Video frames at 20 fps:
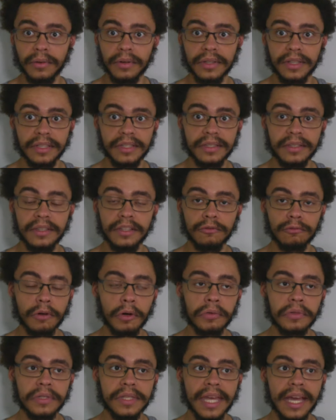or the
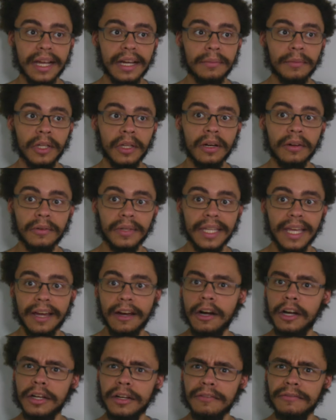roasts that come along with that?
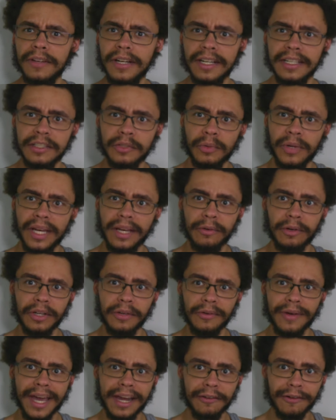Oh, you're a fucking twig. What are
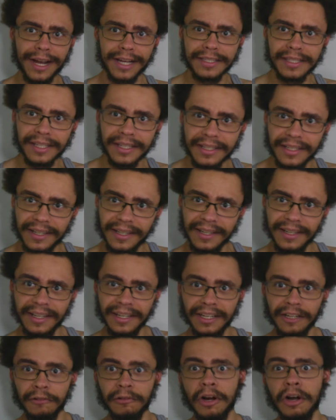you, anorexic?
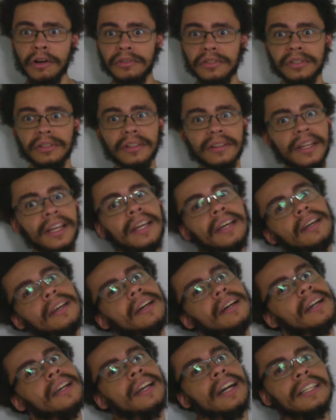Gross. You look like
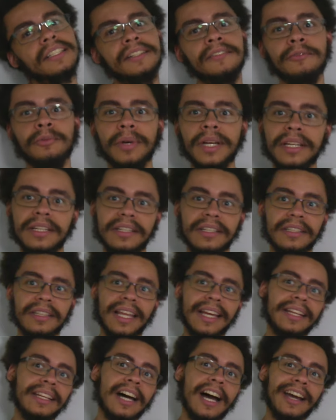a gust of wind could,
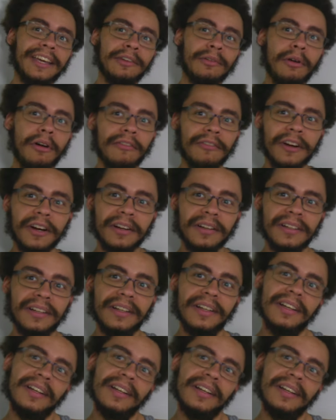like, knock you over.